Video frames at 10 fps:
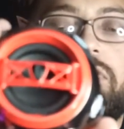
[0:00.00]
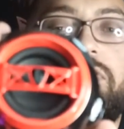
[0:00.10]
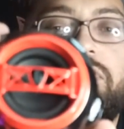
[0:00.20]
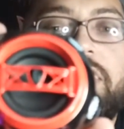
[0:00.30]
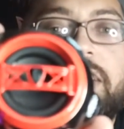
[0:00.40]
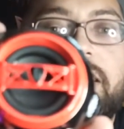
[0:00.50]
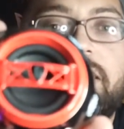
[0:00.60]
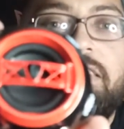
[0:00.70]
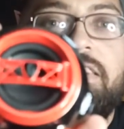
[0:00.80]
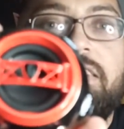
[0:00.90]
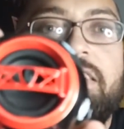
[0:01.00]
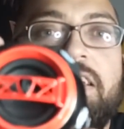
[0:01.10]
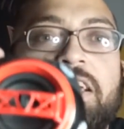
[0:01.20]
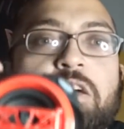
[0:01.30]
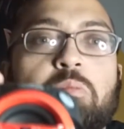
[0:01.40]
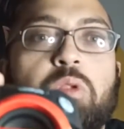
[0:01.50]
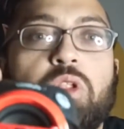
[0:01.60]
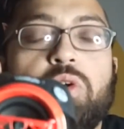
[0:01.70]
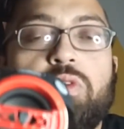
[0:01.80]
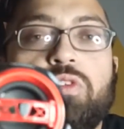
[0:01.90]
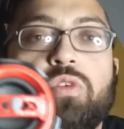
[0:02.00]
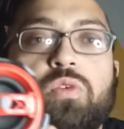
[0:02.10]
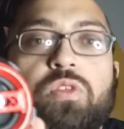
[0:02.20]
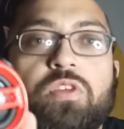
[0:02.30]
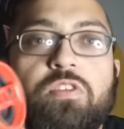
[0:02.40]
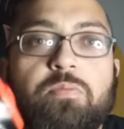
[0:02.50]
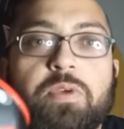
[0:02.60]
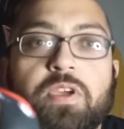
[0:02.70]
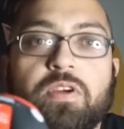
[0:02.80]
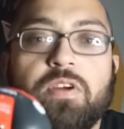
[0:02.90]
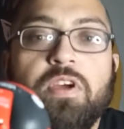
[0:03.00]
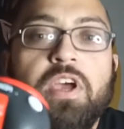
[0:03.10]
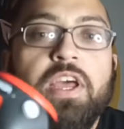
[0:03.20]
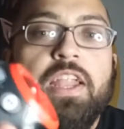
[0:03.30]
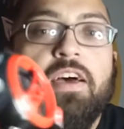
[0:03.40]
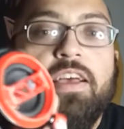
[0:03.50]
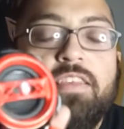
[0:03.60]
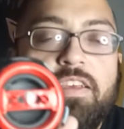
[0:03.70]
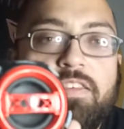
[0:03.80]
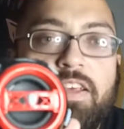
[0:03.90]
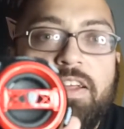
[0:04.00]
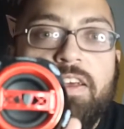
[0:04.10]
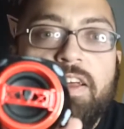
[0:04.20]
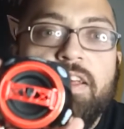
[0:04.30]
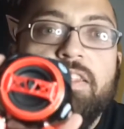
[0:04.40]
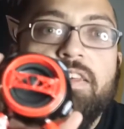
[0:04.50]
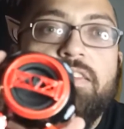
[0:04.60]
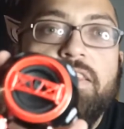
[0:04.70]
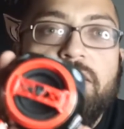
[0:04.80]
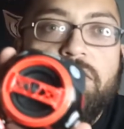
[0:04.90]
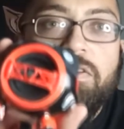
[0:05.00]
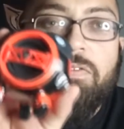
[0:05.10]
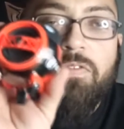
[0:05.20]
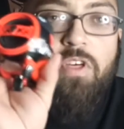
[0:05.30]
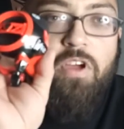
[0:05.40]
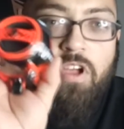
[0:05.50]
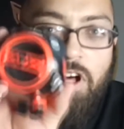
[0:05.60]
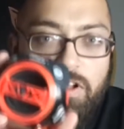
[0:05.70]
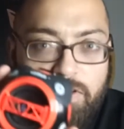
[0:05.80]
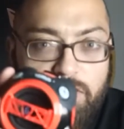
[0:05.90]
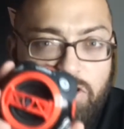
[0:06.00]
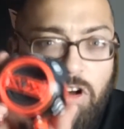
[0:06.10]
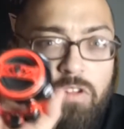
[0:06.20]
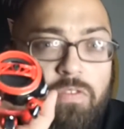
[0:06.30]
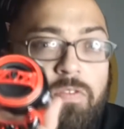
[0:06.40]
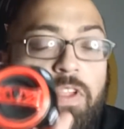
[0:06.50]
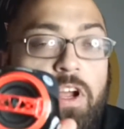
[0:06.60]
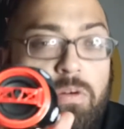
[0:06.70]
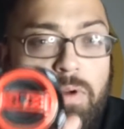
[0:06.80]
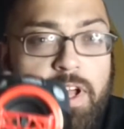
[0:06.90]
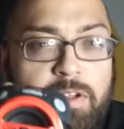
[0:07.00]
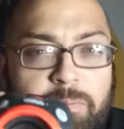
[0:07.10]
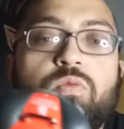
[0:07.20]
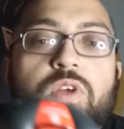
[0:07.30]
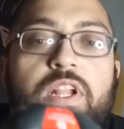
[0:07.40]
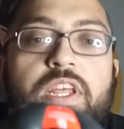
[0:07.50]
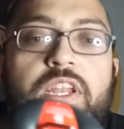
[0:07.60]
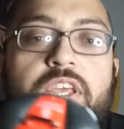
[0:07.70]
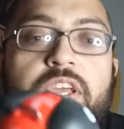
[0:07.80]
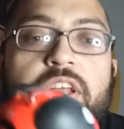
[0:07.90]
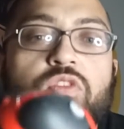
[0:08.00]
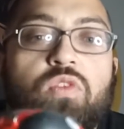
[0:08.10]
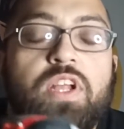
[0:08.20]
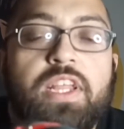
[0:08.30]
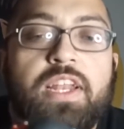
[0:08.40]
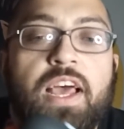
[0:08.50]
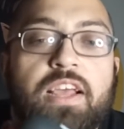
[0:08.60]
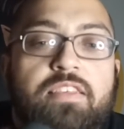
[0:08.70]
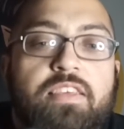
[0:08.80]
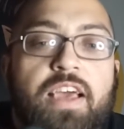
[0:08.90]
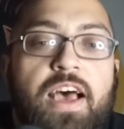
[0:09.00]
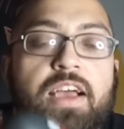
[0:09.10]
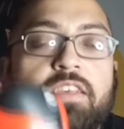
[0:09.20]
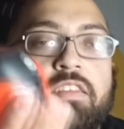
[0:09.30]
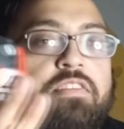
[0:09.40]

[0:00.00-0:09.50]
VENUS Bluetooth speaker. Now, as I said, this is the color that's called flare red. Really neat, really nice, guys.